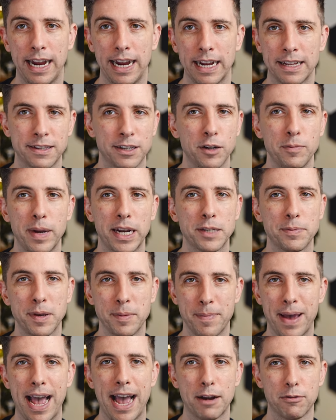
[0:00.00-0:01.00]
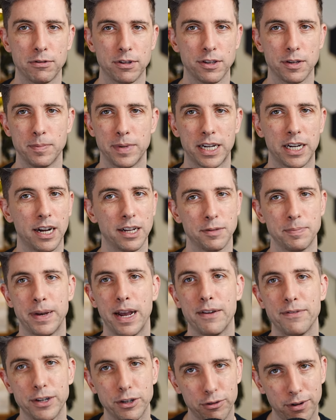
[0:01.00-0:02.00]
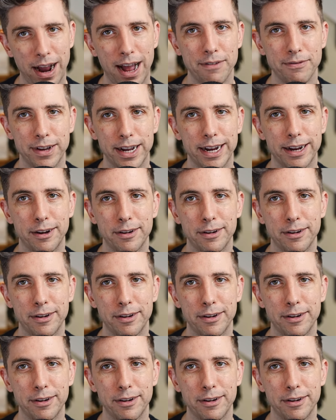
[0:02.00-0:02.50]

it still makes me mad when somebody cuts me off in traffic.